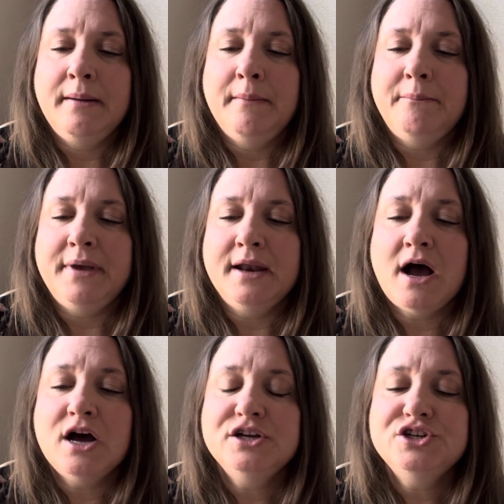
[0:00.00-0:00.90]

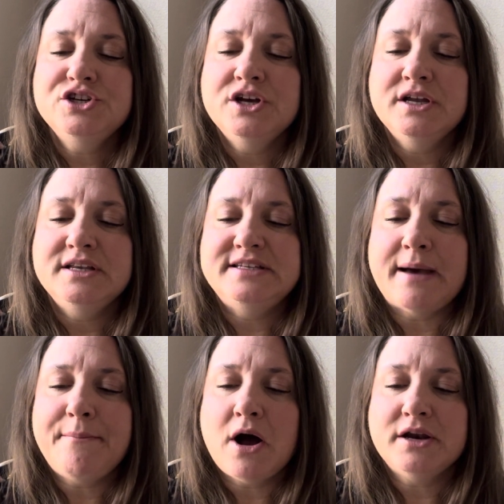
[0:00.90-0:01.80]
peonage,
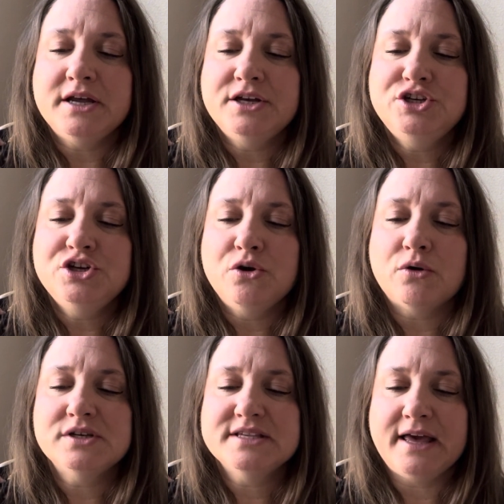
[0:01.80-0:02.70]
debt bondage,
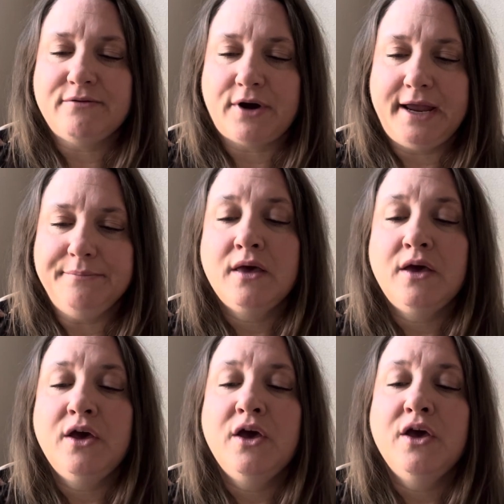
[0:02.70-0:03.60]
or slavery.
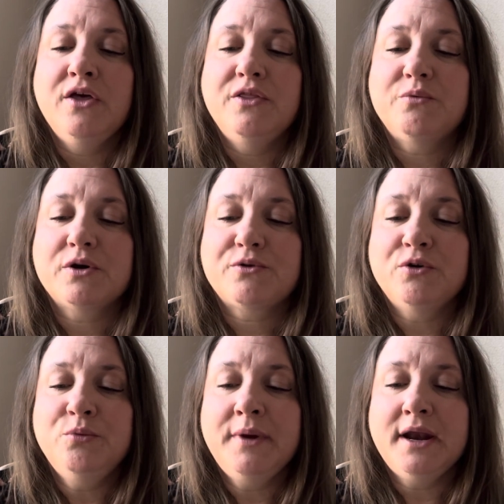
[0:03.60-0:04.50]
The
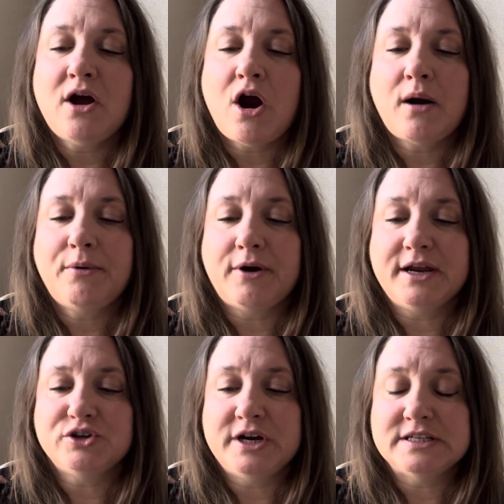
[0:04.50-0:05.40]
recruitment,
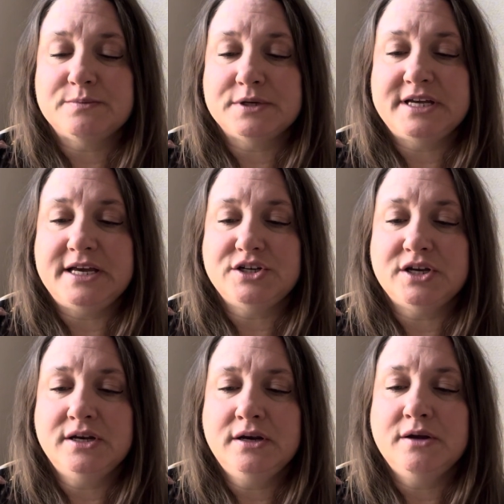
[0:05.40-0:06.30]
harboring,
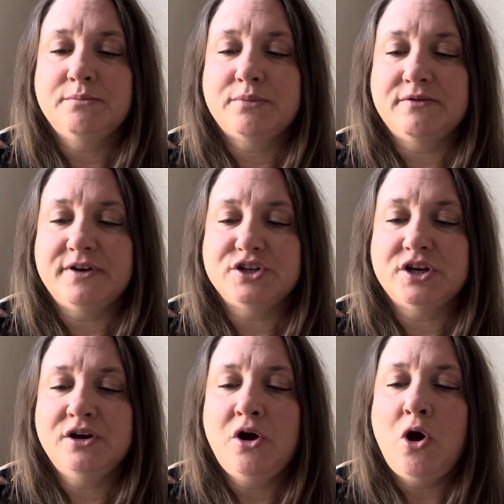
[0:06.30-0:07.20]
transportation,
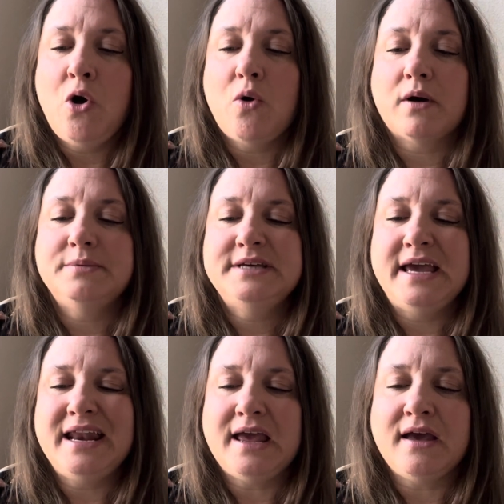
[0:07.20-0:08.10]
provision, or
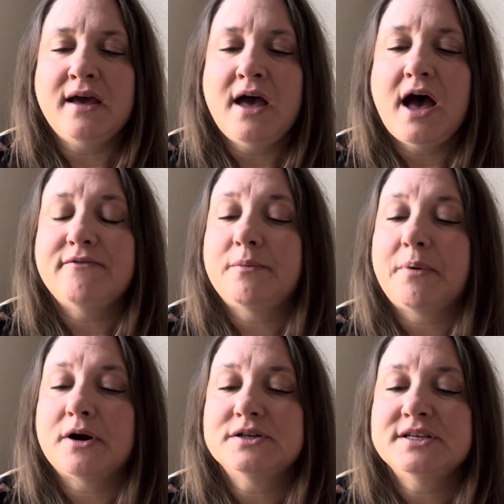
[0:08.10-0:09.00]
obtaining of a
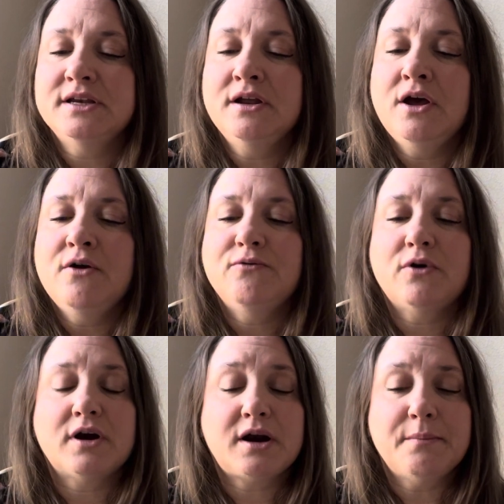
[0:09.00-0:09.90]
person
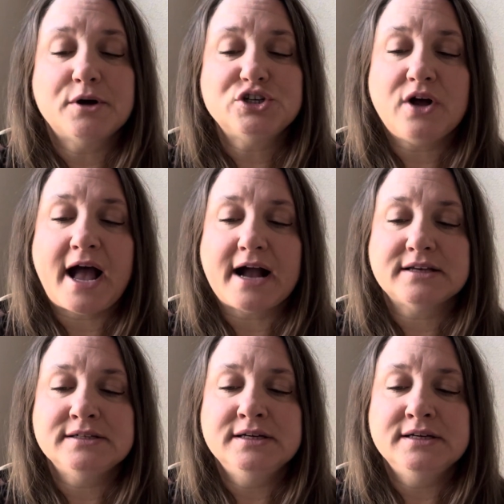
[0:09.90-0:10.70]
for a commercial act,